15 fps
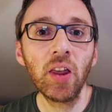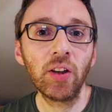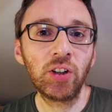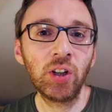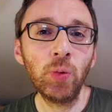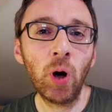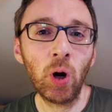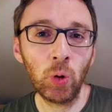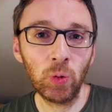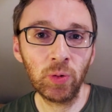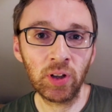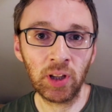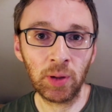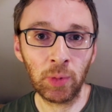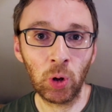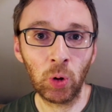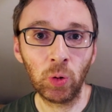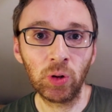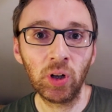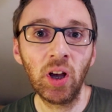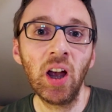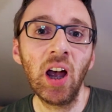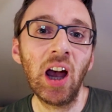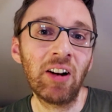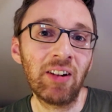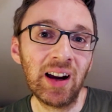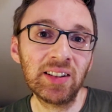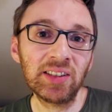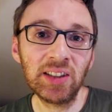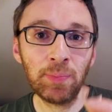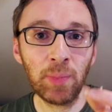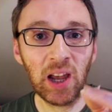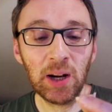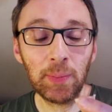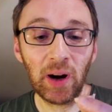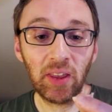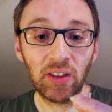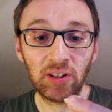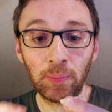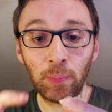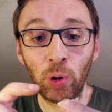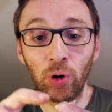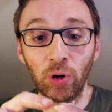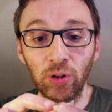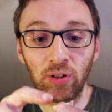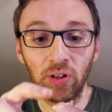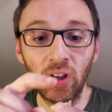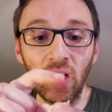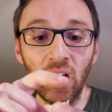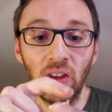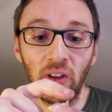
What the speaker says: The two holes in the mould are actually made by the supports